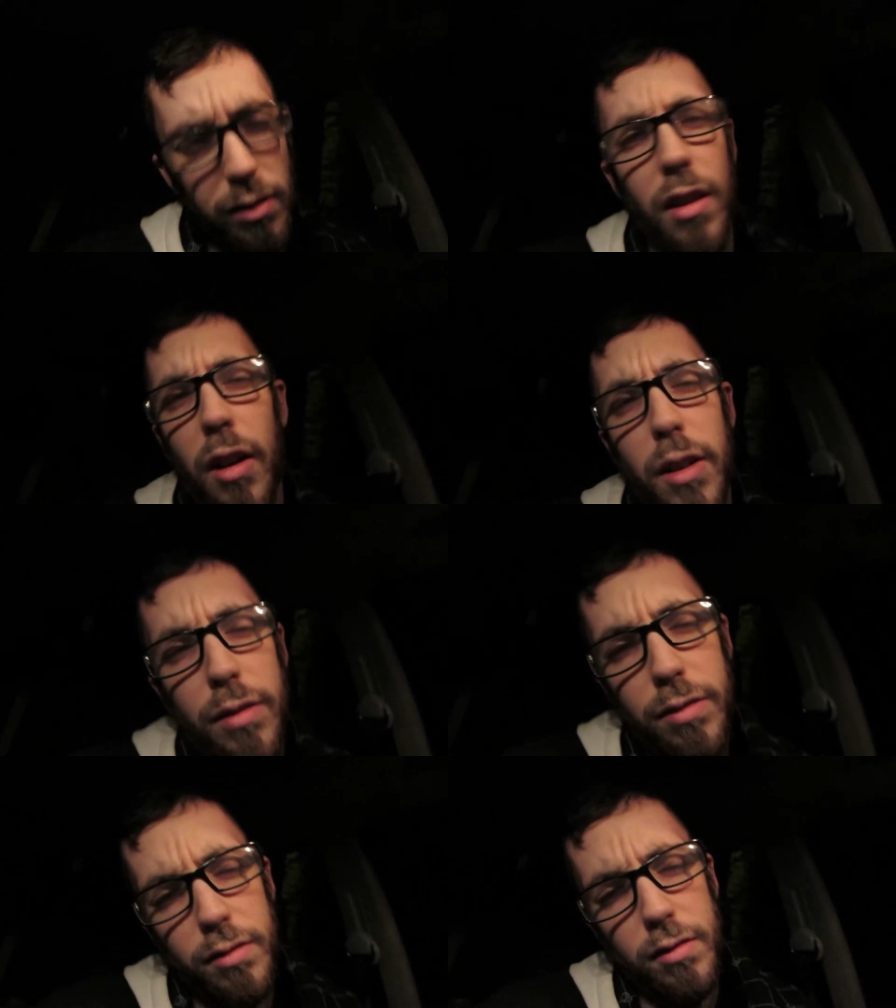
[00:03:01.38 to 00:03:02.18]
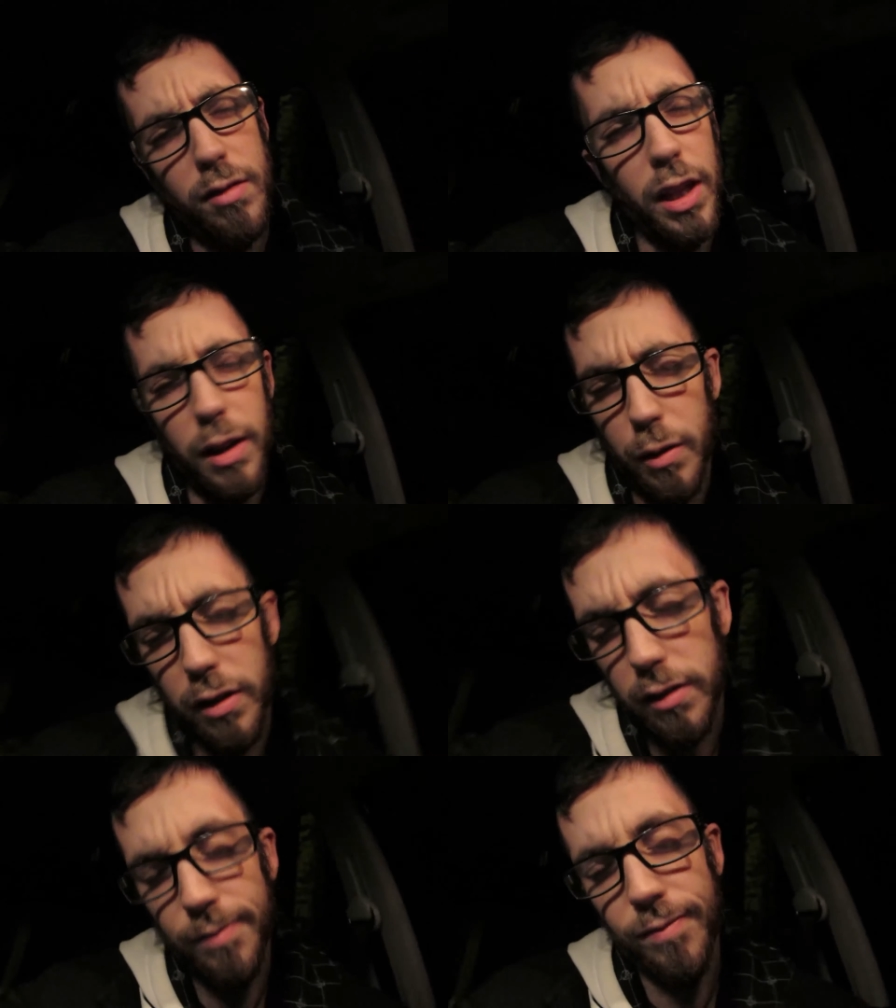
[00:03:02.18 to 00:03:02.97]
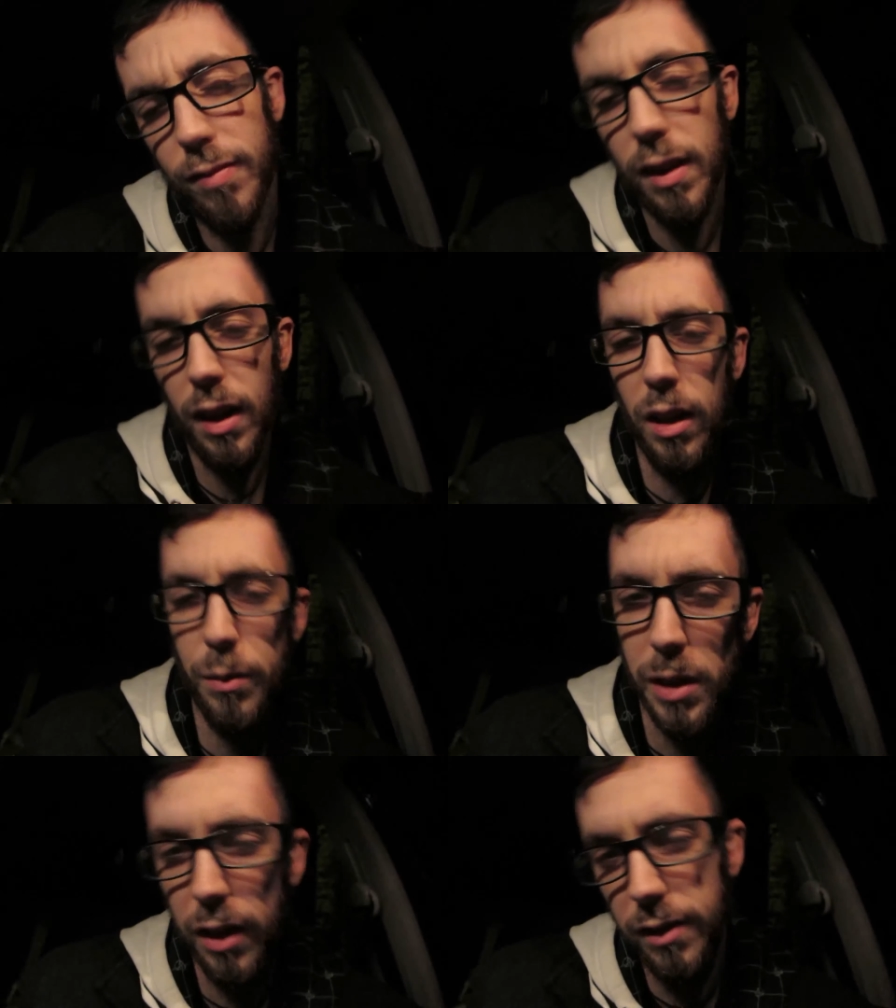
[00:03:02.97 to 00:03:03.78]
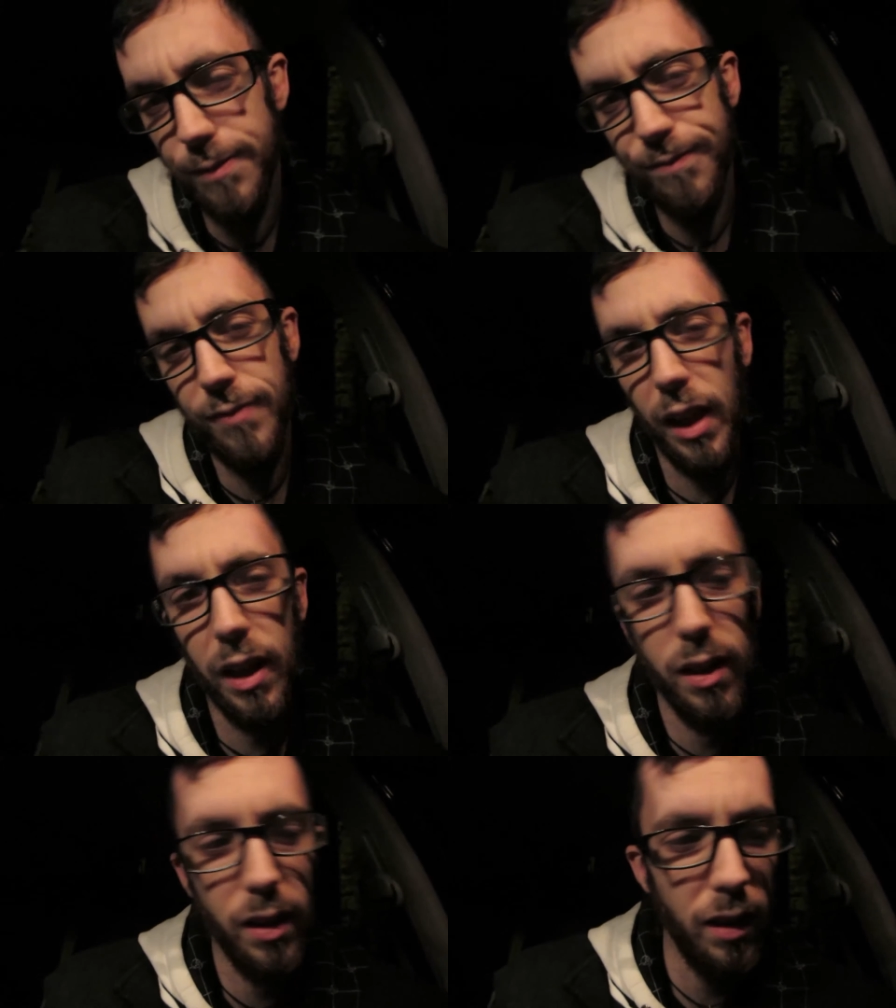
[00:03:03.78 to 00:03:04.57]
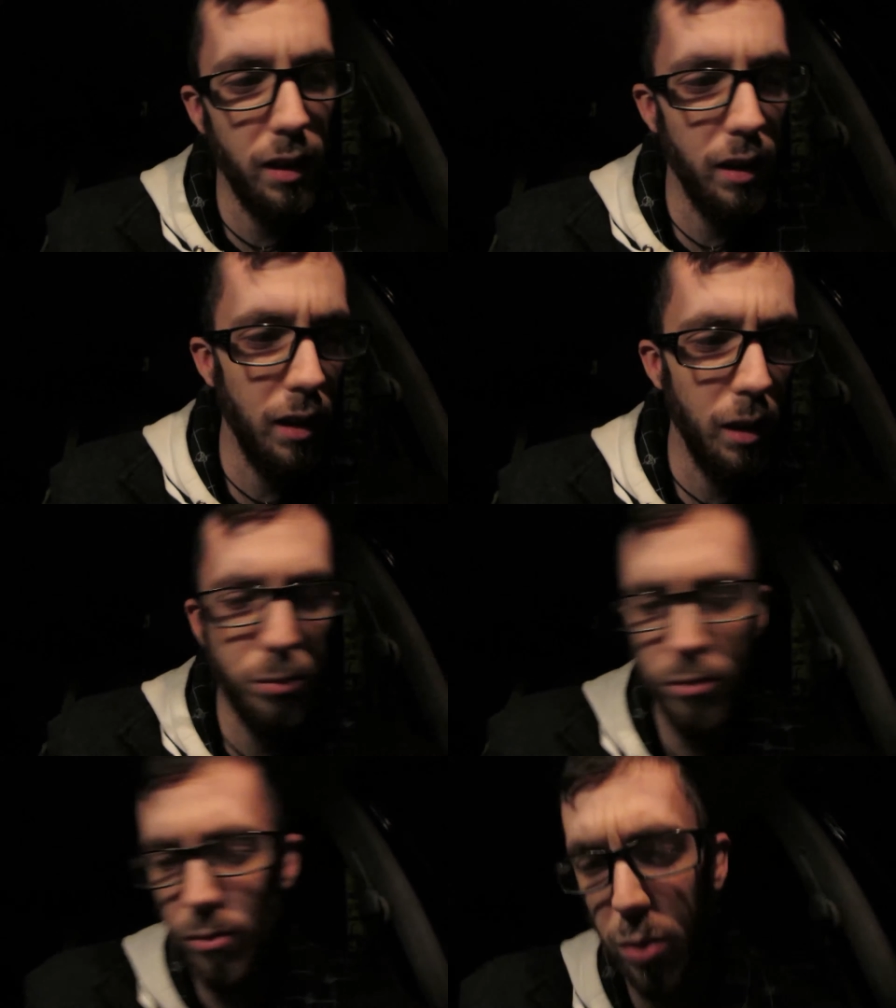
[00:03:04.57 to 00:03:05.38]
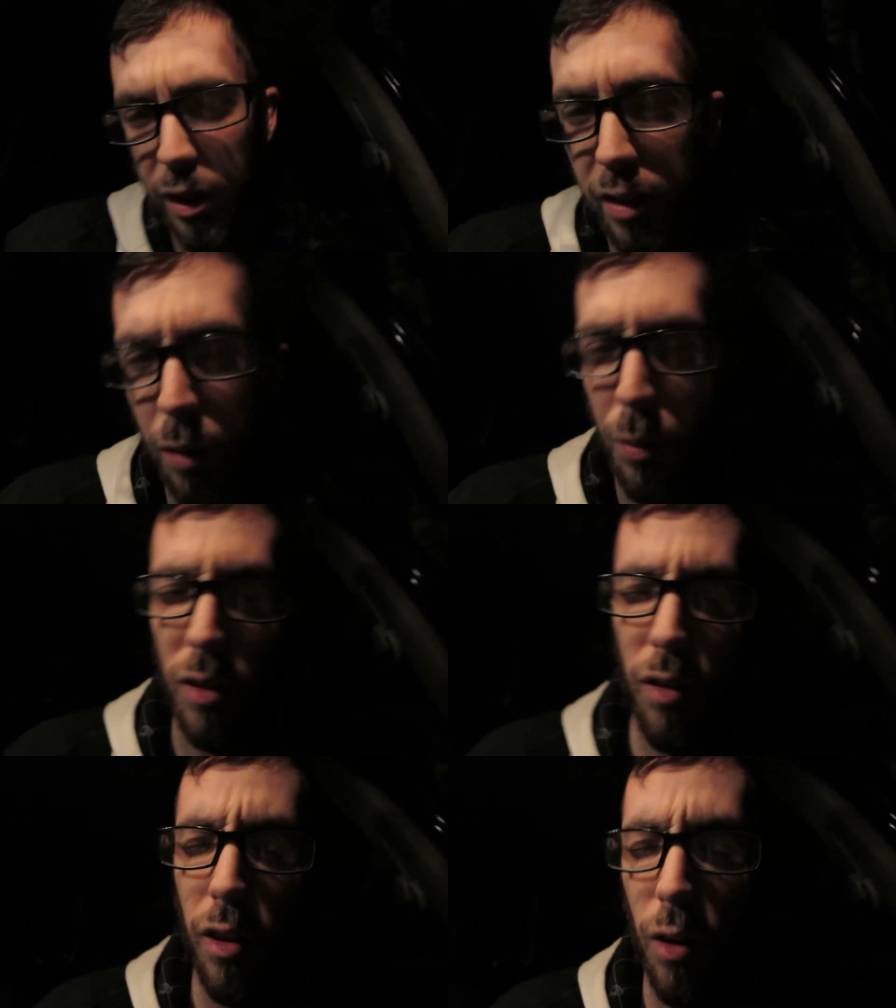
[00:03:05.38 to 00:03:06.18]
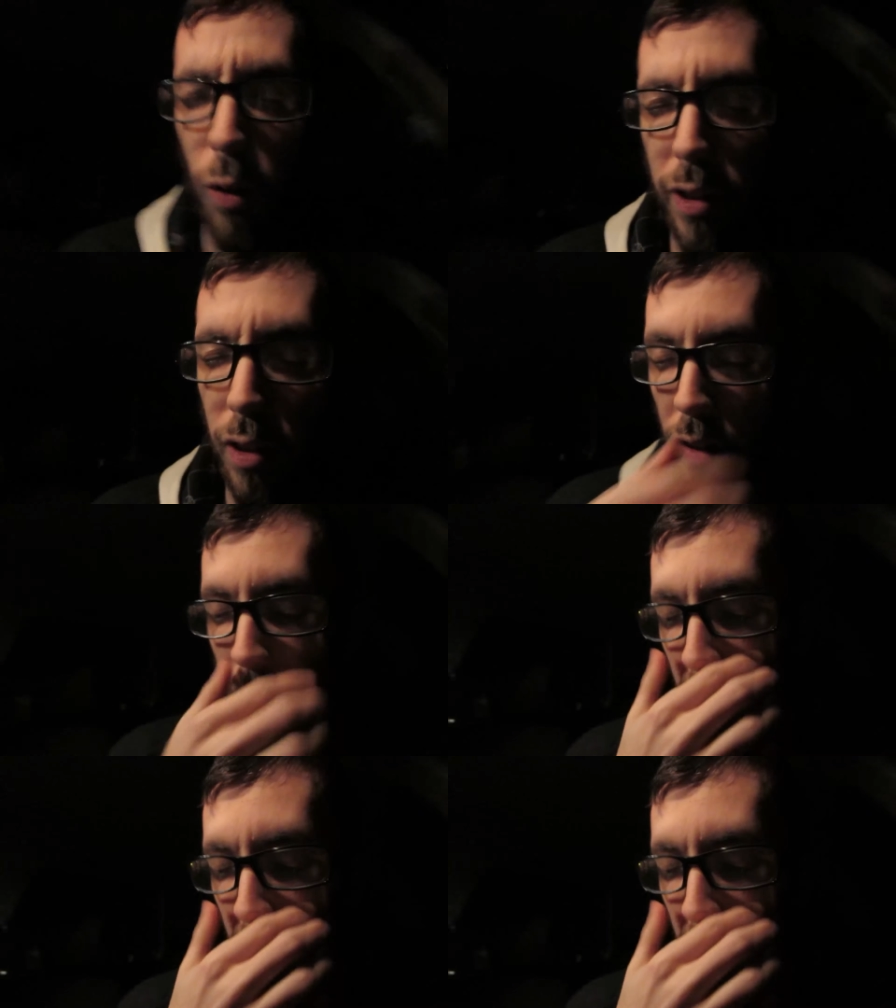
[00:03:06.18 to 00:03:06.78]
thought of. Anyways, I love you guys. Uh, I'm pretty sleepy, so I'm gonna go in and